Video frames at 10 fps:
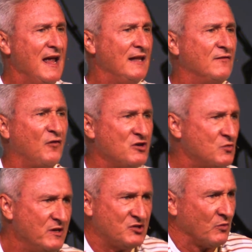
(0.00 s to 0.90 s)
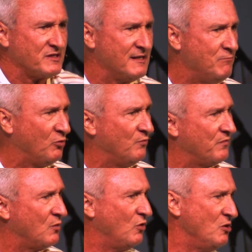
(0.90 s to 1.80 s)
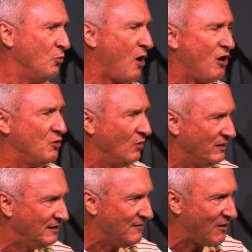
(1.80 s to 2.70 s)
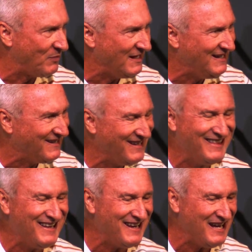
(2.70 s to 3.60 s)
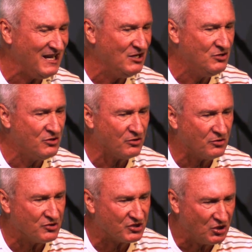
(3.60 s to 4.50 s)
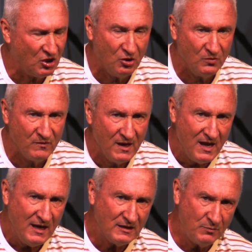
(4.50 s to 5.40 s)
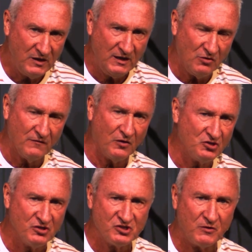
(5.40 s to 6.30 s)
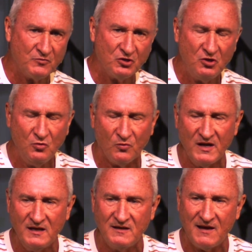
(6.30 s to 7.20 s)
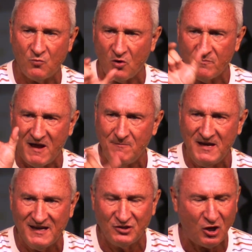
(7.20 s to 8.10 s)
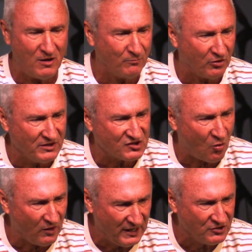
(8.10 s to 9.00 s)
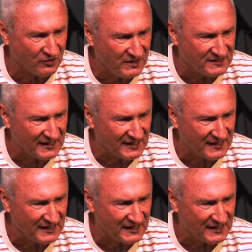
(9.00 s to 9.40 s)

And the first one is real simple. Are you willing to give up anything that hinders you? And depending on the version of scripture you read, that word may be encumbrance or hindrance.